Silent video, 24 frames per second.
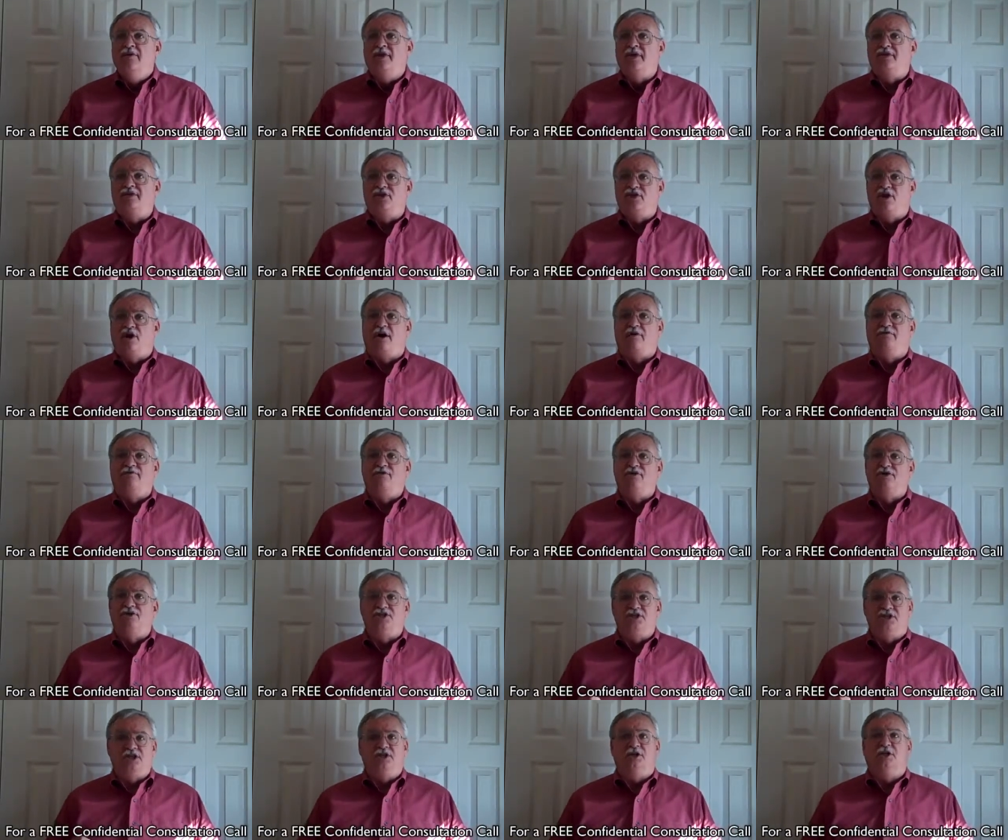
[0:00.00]
that the offer
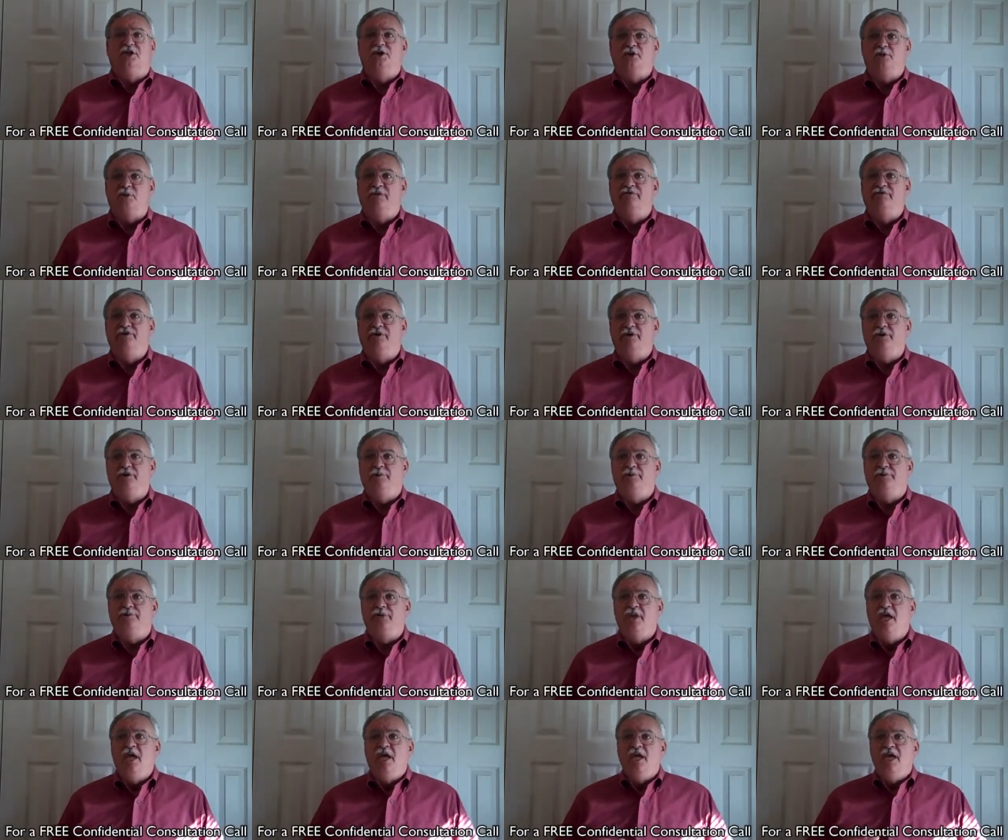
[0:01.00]
is still under review.
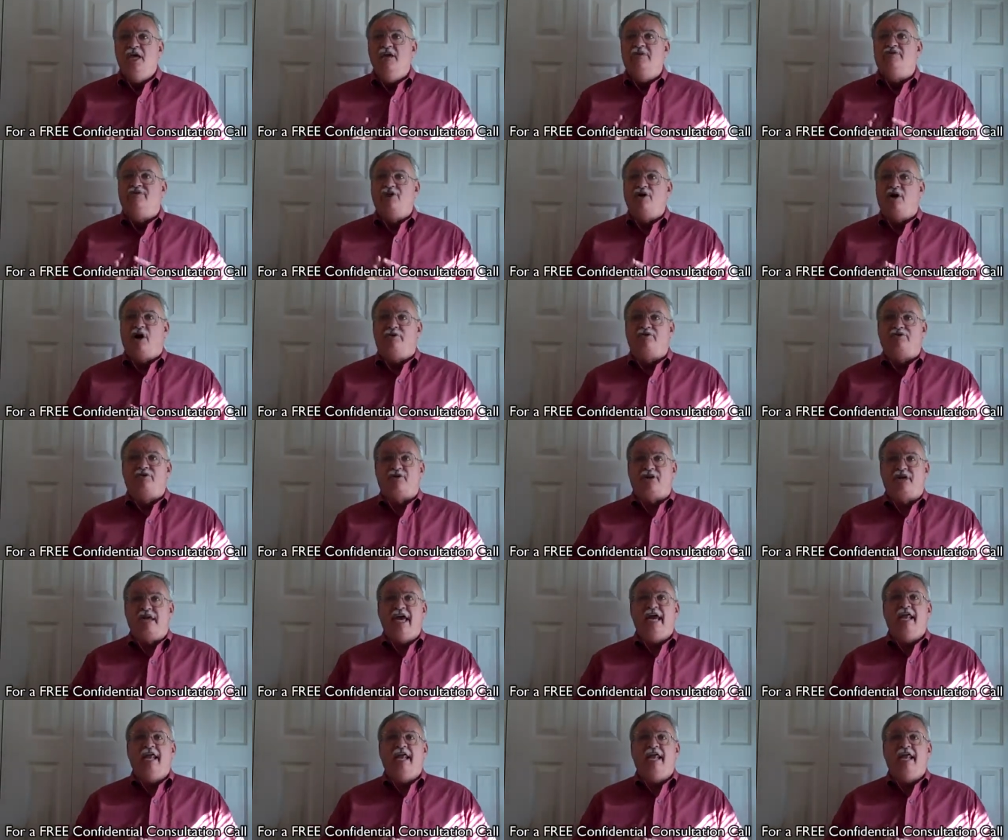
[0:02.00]
If the offer